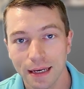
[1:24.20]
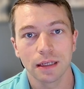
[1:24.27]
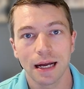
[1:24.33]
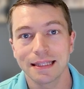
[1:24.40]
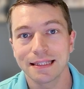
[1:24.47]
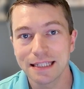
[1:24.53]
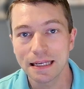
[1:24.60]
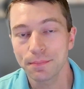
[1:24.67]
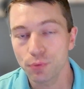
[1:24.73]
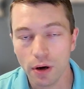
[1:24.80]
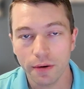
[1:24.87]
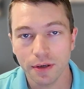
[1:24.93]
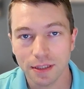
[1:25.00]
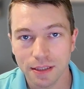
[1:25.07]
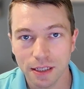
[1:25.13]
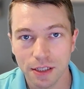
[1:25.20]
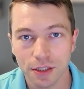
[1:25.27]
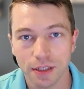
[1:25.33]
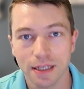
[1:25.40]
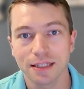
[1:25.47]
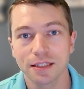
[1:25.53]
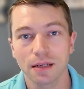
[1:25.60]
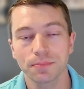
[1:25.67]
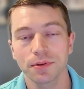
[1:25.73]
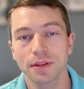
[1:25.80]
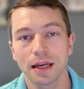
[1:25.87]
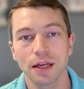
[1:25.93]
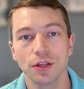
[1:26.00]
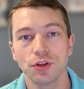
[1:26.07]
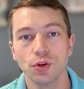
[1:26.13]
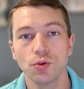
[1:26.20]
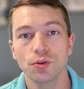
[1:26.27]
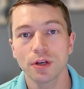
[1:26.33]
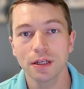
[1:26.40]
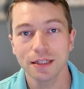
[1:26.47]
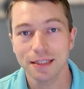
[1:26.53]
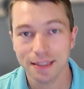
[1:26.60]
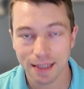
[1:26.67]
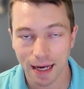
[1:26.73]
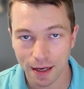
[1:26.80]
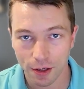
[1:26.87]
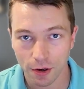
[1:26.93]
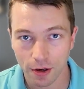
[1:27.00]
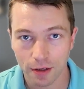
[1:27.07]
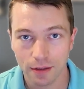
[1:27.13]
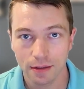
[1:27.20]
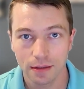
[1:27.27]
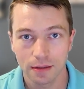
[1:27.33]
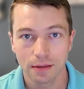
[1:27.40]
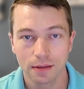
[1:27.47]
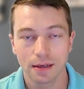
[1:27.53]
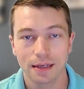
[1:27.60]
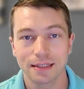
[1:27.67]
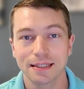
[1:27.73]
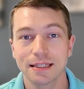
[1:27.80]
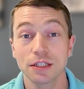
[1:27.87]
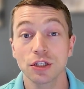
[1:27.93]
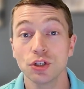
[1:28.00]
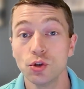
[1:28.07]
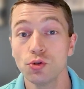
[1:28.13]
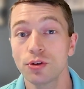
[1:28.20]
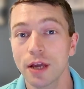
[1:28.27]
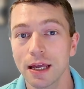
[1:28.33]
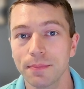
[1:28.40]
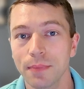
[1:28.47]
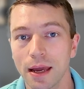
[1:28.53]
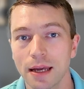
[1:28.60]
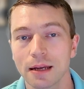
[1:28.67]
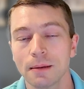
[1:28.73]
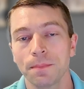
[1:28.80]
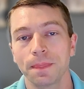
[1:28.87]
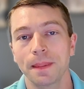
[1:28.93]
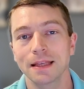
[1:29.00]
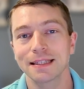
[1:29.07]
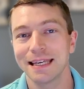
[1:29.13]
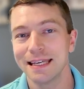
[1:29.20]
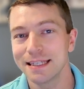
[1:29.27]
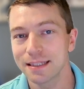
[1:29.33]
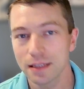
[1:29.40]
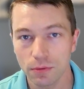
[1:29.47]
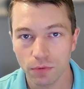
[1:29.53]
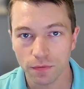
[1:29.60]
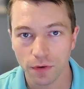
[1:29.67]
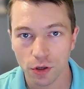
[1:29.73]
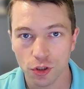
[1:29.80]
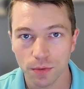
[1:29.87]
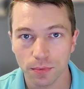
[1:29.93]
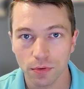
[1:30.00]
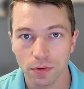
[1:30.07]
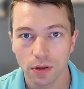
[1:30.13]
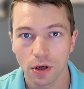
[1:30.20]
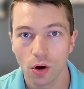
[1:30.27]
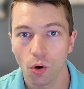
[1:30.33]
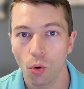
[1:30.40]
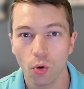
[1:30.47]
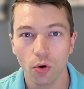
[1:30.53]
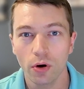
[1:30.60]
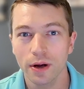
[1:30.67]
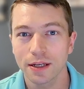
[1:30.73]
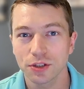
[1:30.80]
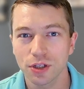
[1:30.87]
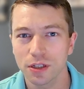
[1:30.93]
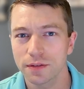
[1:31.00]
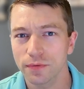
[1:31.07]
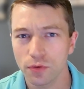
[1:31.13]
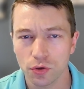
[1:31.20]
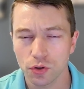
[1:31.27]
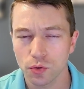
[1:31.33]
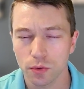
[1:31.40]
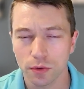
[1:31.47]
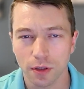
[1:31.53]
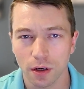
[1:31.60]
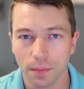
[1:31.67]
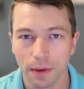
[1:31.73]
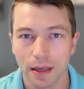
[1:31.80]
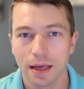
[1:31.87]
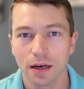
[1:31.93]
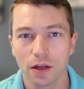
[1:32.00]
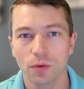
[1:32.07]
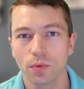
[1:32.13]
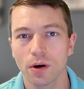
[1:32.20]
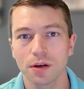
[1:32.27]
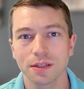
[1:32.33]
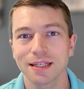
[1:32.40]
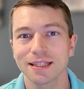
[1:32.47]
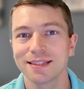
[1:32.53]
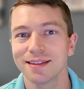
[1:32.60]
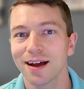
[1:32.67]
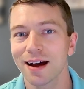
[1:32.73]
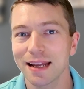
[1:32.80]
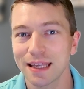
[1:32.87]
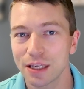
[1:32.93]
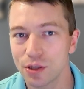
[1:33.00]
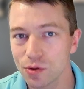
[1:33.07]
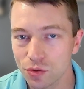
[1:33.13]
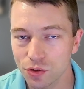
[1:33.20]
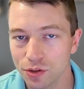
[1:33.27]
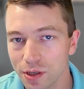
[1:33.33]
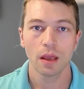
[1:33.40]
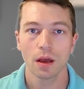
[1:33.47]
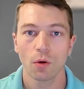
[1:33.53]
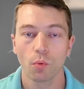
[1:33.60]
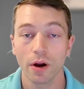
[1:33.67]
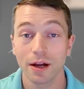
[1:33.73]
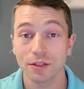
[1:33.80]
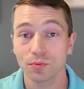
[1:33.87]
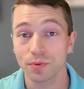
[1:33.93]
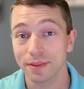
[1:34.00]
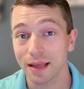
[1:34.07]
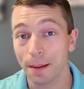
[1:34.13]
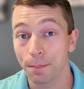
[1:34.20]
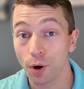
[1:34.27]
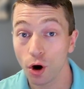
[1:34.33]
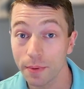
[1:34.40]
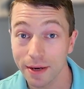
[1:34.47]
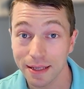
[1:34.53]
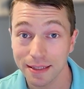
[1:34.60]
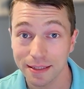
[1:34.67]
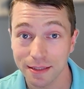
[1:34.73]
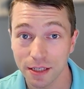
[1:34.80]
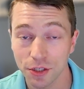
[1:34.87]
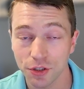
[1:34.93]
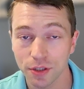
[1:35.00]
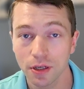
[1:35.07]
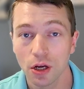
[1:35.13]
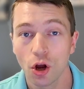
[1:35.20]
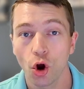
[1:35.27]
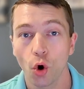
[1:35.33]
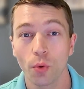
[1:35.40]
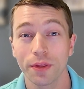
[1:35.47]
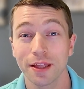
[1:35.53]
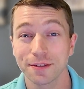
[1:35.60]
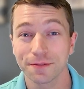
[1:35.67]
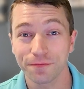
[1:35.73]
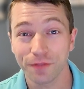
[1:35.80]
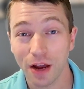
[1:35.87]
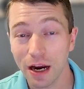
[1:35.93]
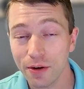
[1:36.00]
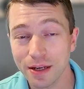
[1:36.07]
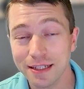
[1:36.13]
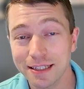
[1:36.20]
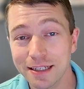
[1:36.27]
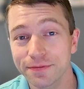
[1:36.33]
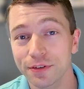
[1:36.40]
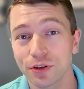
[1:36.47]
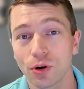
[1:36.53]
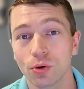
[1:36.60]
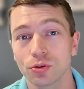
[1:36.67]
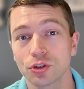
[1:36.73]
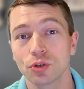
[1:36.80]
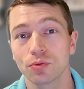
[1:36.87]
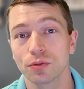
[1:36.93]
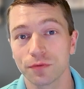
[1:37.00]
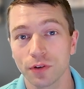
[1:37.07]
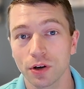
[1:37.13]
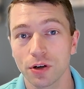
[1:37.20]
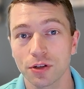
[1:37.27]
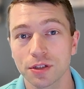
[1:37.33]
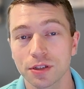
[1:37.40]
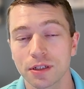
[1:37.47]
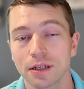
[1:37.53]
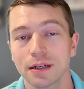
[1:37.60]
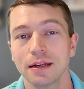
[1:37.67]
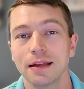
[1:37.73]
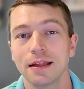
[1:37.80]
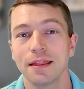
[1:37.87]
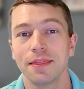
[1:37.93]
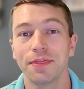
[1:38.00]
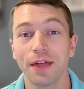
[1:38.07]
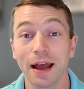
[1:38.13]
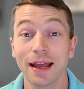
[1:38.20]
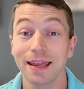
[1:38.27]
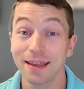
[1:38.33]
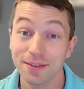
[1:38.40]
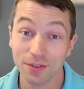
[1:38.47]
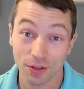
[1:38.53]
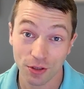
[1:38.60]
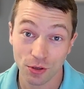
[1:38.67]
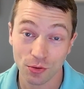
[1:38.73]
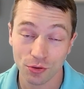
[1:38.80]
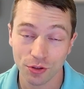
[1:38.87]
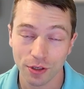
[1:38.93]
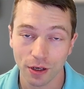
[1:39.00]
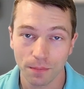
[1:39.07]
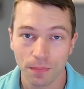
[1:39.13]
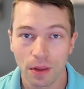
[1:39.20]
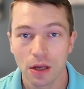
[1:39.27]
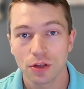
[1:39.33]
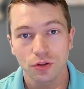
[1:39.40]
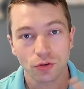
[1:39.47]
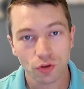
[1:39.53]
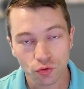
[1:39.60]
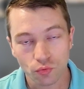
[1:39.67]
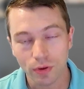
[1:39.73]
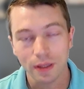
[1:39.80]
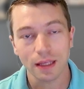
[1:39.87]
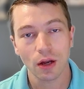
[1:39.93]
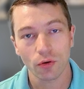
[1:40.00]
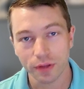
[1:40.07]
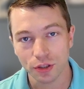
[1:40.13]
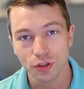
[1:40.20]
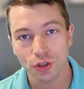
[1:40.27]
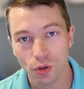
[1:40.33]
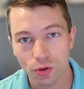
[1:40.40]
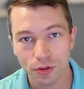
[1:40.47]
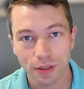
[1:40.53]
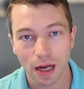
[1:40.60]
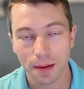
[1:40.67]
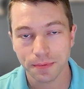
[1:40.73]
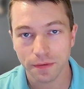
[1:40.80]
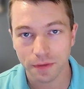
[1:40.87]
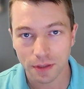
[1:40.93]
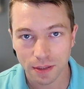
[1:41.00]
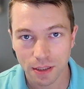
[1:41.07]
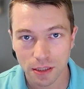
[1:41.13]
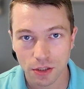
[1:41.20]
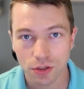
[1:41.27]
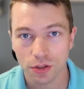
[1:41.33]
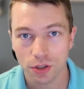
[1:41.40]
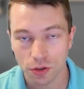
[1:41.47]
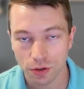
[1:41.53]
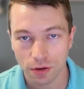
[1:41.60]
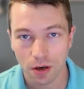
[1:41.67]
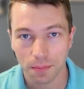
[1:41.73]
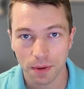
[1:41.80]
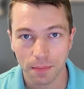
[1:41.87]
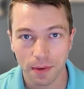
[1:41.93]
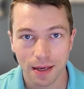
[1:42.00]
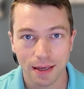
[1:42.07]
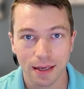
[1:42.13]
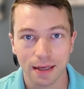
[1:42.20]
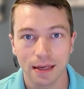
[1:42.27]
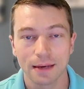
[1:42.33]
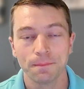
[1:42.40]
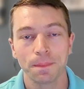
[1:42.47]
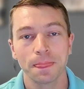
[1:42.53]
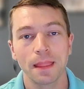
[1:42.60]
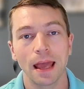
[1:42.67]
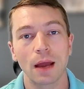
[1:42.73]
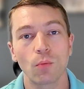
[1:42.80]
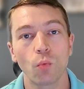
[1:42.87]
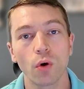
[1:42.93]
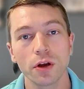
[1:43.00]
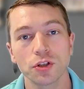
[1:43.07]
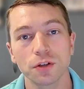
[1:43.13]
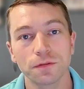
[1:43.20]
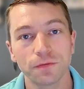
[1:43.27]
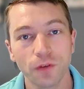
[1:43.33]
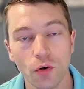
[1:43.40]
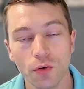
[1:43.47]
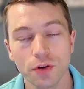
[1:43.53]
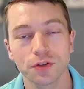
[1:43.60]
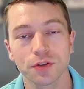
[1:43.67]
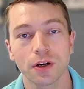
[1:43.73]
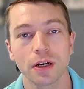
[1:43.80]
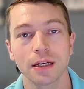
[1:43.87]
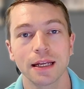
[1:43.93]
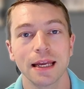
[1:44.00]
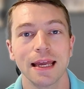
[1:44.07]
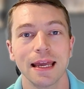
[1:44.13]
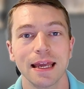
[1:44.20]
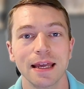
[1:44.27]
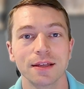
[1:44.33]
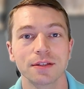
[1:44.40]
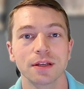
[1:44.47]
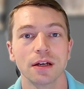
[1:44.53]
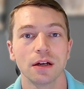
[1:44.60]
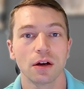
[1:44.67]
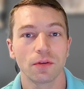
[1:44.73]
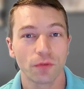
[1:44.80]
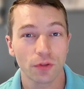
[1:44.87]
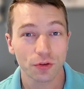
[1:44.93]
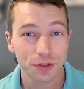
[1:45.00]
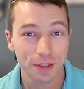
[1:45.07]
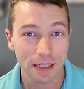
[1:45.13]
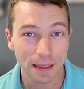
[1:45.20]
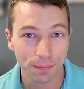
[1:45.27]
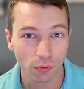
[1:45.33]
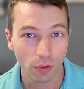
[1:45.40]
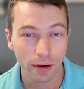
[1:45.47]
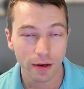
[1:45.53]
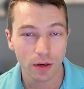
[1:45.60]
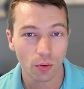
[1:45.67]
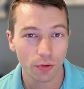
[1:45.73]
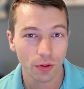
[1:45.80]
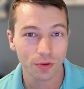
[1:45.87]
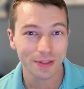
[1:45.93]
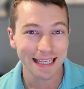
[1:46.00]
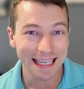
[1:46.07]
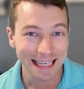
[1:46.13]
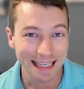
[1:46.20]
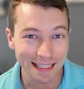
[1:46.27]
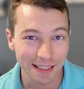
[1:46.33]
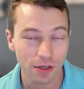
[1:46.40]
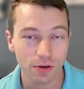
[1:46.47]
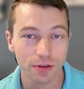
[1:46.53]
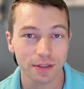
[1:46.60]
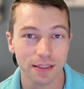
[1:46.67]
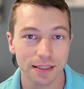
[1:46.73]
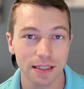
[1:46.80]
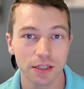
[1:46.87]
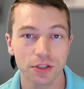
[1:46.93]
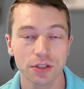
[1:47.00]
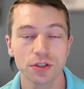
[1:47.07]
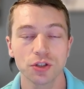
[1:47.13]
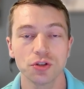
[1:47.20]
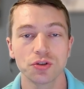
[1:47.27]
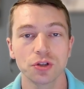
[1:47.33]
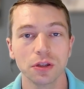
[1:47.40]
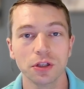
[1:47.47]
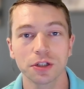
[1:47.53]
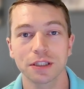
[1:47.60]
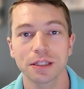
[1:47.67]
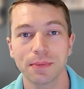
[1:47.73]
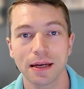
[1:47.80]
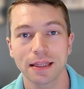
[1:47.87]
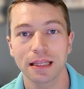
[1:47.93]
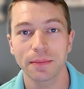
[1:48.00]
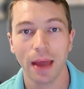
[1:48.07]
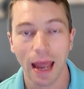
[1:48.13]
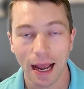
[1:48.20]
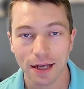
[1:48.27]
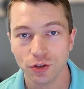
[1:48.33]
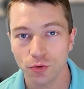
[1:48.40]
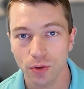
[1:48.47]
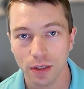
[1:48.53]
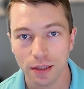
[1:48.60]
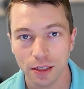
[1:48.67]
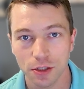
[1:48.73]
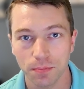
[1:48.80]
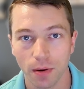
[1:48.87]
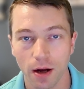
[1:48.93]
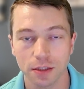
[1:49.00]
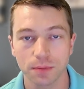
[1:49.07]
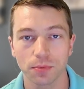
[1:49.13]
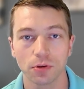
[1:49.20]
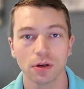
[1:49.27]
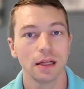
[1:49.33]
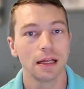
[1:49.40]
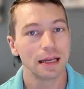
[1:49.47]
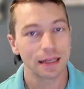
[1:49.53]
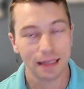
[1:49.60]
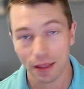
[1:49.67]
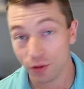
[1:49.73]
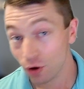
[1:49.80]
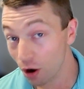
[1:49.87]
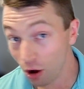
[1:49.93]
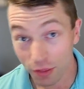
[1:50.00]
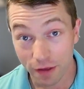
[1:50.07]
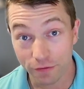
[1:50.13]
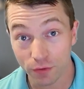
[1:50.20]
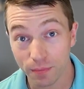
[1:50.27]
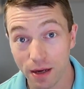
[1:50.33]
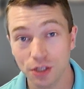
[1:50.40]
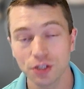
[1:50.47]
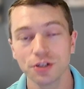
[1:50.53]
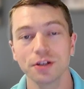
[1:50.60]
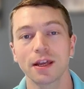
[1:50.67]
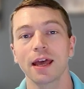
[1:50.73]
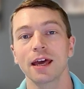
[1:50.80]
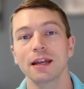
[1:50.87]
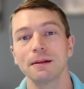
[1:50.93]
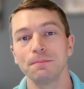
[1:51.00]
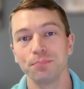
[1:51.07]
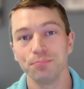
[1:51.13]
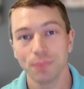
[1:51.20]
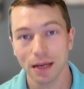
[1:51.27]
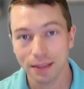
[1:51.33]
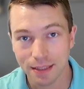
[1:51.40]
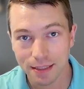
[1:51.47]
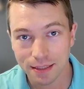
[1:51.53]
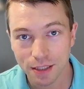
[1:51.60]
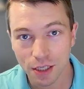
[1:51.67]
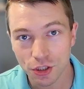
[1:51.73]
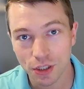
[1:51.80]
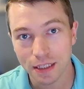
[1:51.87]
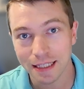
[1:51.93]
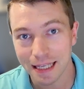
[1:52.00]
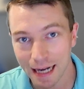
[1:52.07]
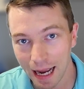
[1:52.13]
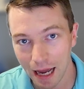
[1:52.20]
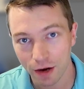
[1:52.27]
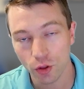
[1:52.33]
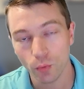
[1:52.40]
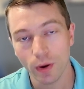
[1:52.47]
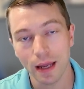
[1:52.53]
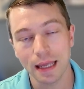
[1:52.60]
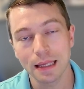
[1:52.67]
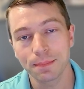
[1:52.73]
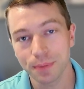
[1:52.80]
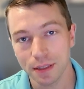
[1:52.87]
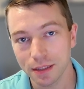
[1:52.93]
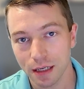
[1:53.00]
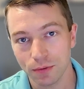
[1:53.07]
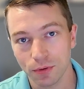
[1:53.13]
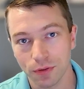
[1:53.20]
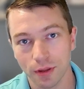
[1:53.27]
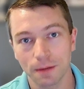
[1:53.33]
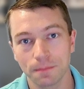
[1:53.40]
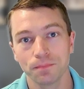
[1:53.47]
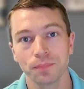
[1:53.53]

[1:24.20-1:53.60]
A temporary decision is something that you can decide on, a decision you can make that's easily reversible or is just for the short term. In other words, it's not a huge deal. Whereas with a permanent decision, or when it's very difficult to reverse, that is a huge deal. So there's really only two types of decisions that you're going to be making. And what you should focus on is for those temporary or those easier decisions, you should look to make them as quickly as possible. Gather all the information you can, make the decision, get it out of the way, be done with it.